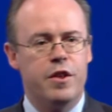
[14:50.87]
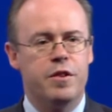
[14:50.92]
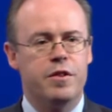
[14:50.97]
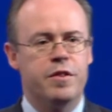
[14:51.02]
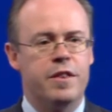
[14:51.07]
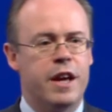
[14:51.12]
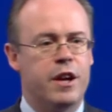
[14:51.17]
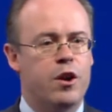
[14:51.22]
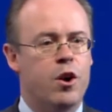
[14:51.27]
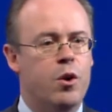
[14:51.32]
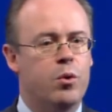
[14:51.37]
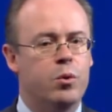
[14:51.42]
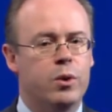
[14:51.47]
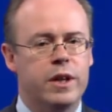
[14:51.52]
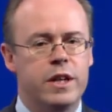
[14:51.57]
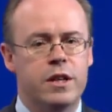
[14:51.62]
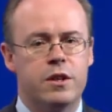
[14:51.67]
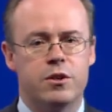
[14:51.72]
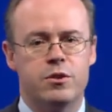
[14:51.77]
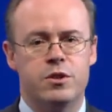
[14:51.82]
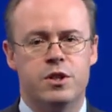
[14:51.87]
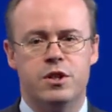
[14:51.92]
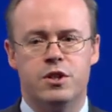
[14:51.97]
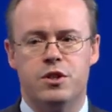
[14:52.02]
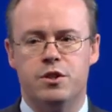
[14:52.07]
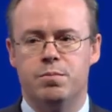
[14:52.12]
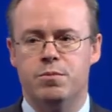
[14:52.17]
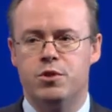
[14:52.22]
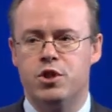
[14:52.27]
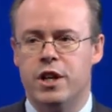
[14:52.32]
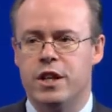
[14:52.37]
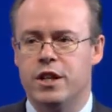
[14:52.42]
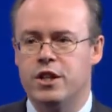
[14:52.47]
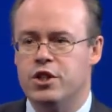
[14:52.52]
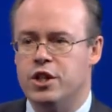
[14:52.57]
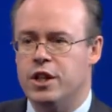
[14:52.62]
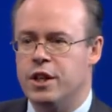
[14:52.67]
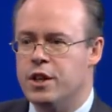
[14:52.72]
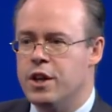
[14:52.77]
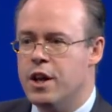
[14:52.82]
that whole ecosystem
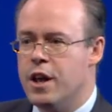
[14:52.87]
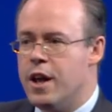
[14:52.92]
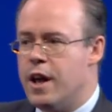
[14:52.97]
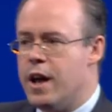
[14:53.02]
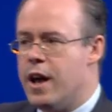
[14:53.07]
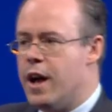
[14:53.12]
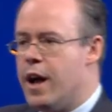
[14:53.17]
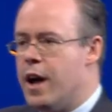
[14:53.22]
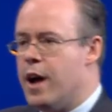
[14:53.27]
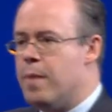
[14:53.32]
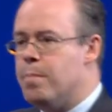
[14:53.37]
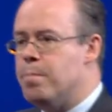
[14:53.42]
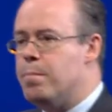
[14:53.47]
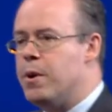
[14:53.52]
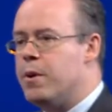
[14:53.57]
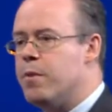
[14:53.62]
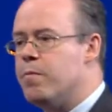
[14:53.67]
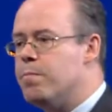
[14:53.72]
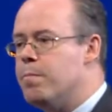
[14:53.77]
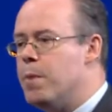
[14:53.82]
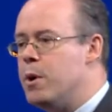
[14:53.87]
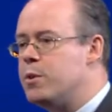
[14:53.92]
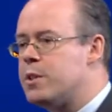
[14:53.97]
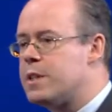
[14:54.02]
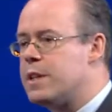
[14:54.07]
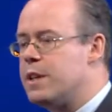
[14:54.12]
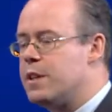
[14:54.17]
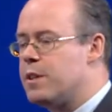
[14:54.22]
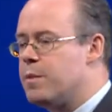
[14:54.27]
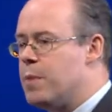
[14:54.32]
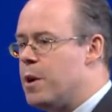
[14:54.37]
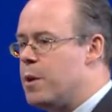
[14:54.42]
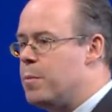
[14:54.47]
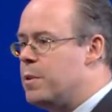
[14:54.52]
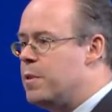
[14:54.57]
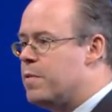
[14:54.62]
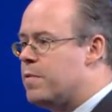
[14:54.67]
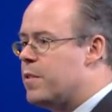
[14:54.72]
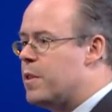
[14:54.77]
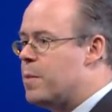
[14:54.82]
changing, but mostly at the
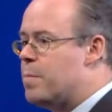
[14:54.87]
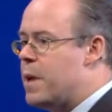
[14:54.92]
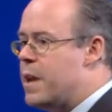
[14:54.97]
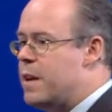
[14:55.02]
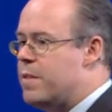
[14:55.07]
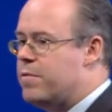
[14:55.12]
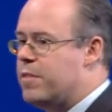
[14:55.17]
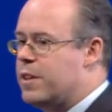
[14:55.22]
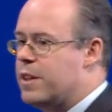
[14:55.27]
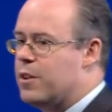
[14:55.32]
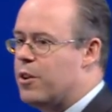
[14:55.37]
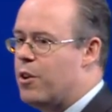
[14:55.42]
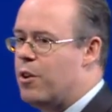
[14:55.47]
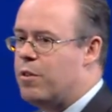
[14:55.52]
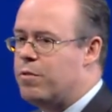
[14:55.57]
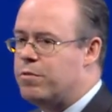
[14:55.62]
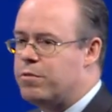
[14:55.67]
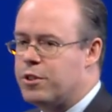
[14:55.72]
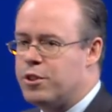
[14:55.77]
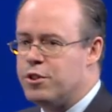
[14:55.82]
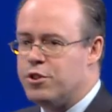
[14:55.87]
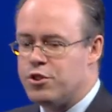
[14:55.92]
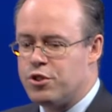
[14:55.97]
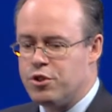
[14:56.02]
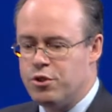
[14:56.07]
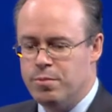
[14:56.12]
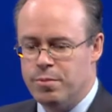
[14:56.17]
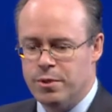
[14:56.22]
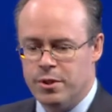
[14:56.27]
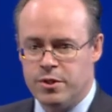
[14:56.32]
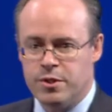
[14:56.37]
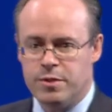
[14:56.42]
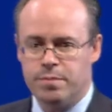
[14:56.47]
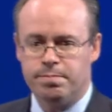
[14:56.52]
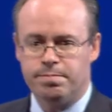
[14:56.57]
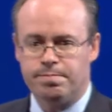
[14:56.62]
moment for the benefit of consumers.